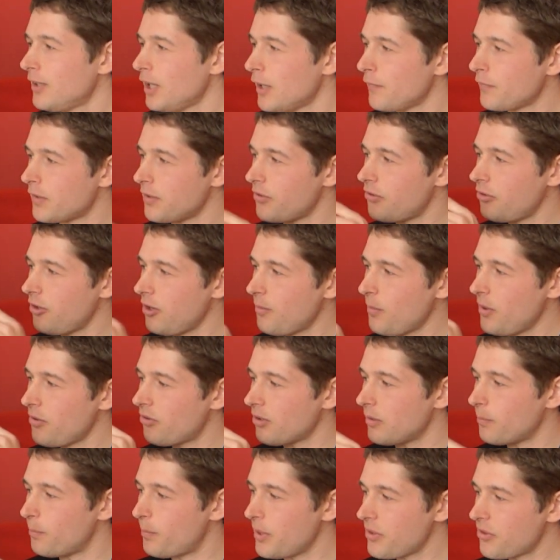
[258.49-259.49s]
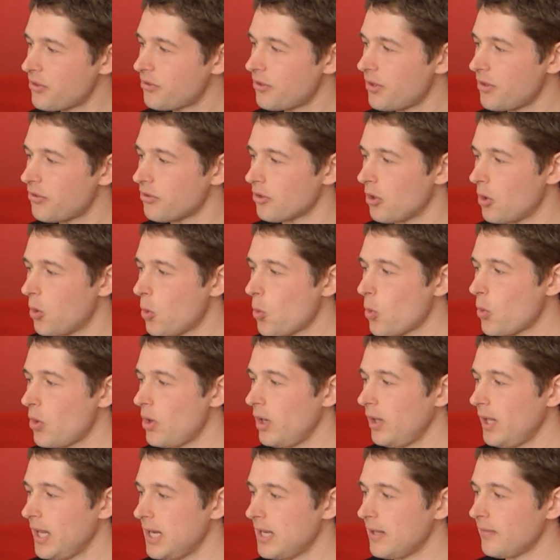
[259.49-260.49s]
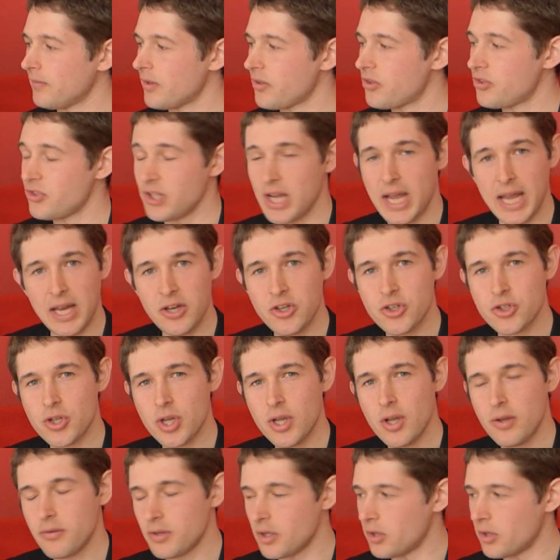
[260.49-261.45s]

If consumers and businesses are already leading this change,